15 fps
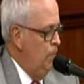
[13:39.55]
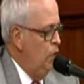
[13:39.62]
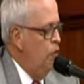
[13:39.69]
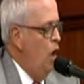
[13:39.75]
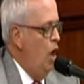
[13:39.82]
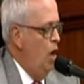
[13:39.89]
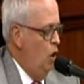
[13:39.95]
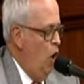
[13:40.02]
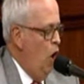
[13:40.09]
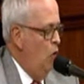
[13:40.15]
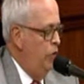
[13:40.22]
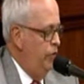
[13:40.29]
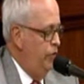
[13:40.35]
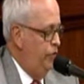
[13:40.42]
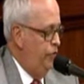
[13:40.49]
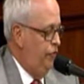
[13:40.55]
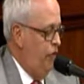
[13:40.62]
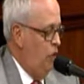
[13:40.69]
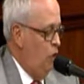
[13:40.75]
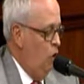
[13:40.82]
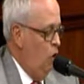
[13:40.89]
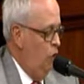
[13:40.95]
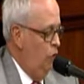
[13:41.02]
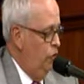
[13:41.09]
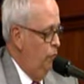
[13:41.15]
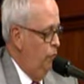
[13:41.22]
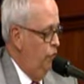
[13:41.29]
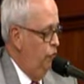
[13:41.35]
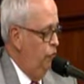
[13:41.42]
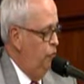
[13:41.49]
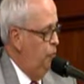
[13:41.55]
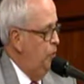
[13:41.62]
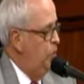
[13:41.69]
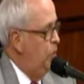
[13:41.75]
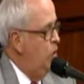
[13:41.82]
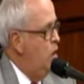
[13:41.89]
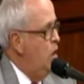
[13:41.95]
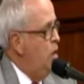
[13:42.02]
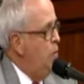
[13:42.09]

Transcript: Not all in this state are, though, Mr. Speaker.